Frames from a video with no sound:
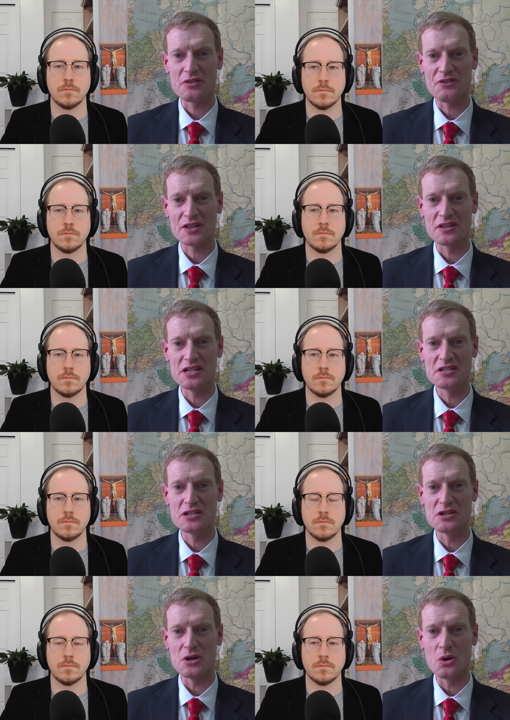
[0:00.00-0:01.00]
Speaker 1: the fact that he
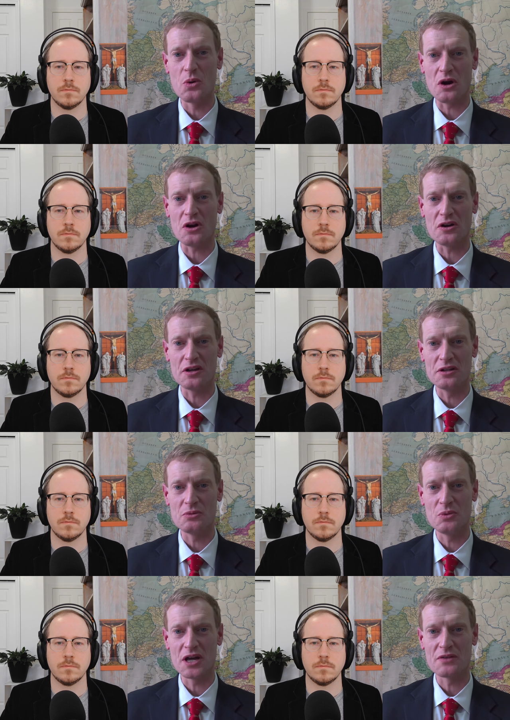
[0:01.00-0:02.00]
didn't know her and
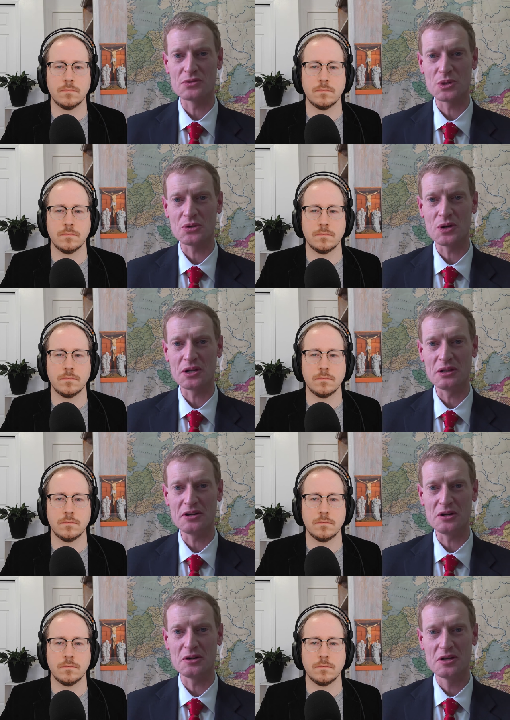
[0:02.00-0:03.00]
he went out of his way to write a
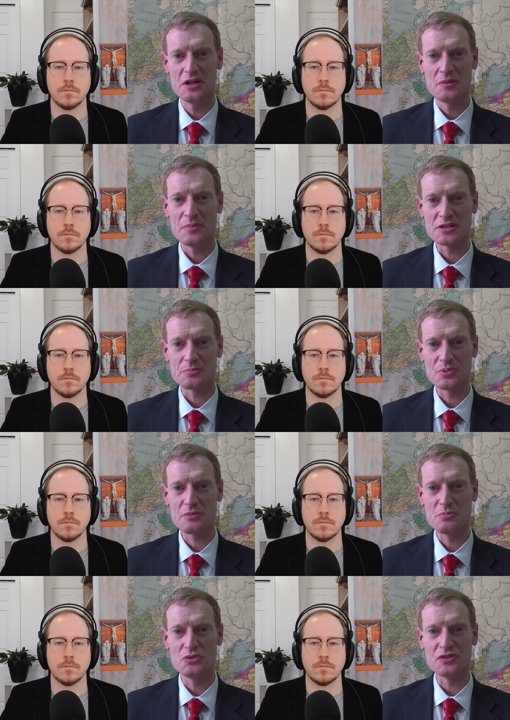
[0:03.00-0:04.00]
letter makes it
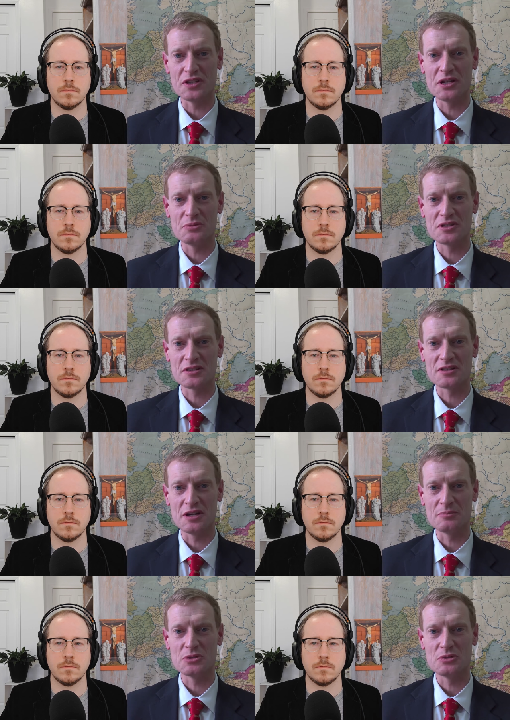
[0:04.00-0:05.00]
pretty moving that he would take the
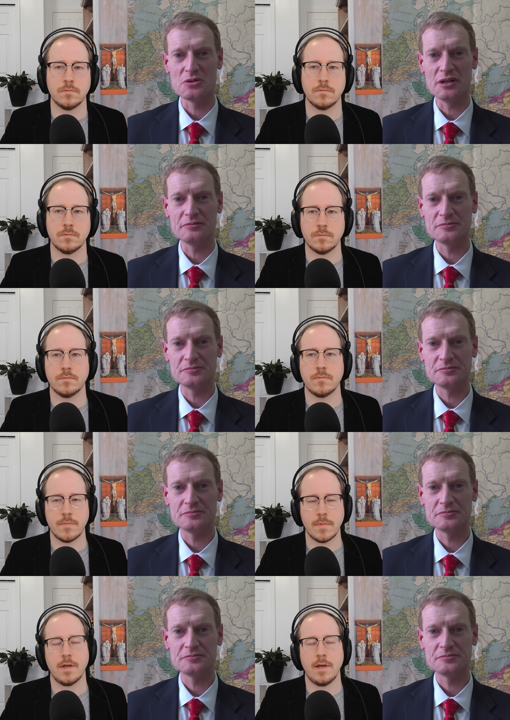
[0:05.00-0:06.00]
time to do that.
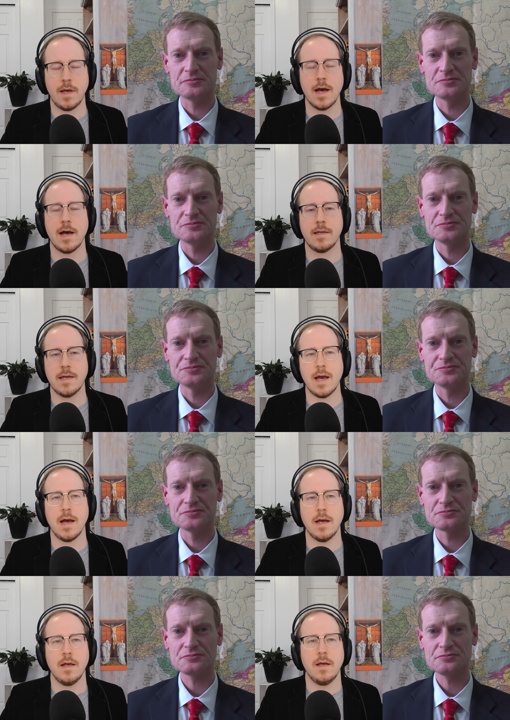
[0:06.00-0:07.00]
Speaker 2: Yeah, yeah.
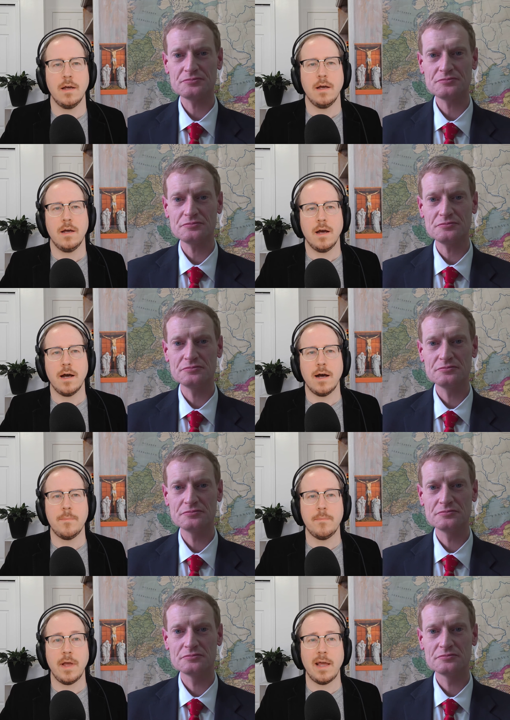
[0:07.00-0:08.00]

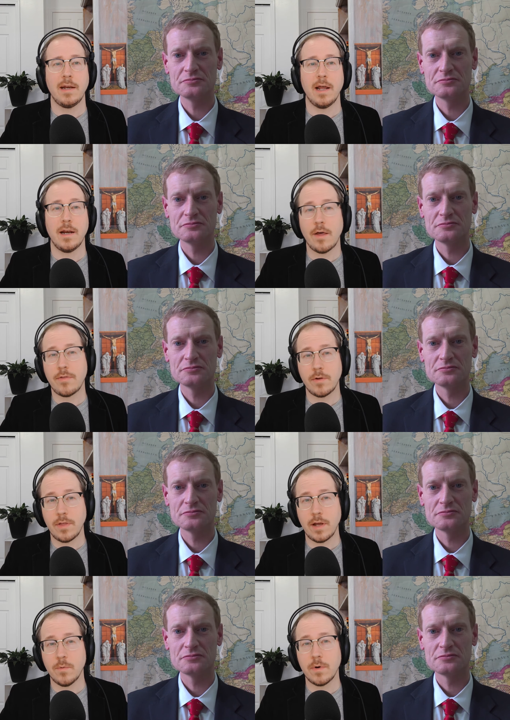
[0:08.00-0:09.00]
Um, and another
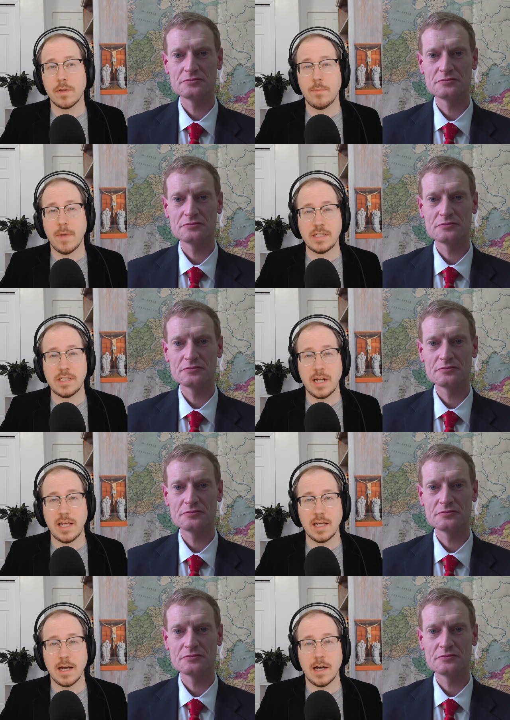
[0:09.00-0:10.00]
thing worth
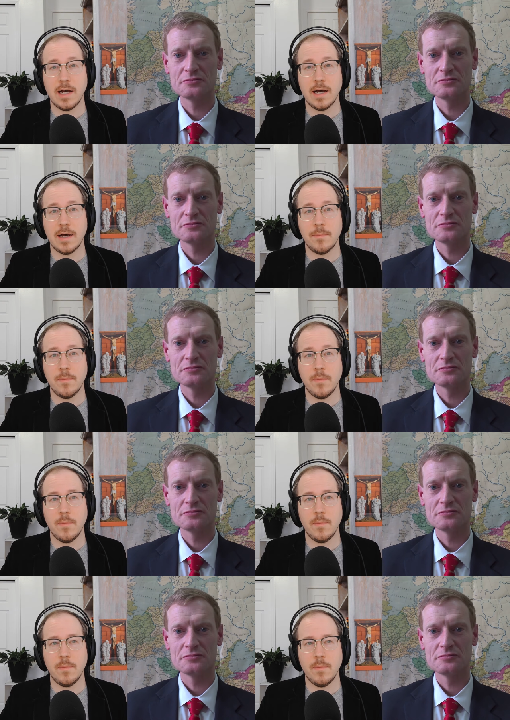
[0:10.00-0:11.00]
mentioning, um,
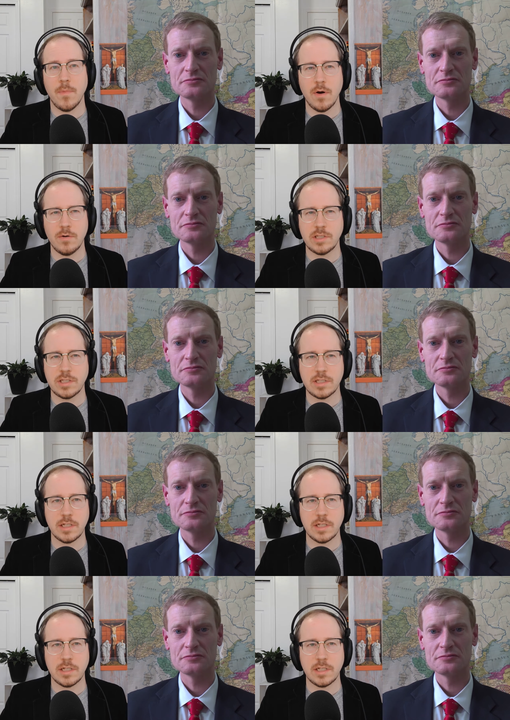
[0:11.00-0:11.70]
most,